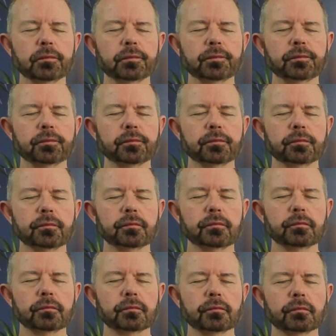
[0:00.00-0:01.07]

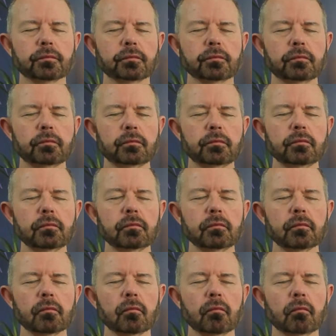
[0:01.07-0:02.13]

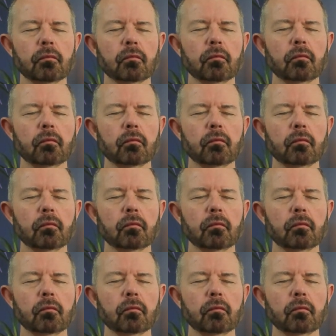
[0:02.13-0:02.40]
[no speech]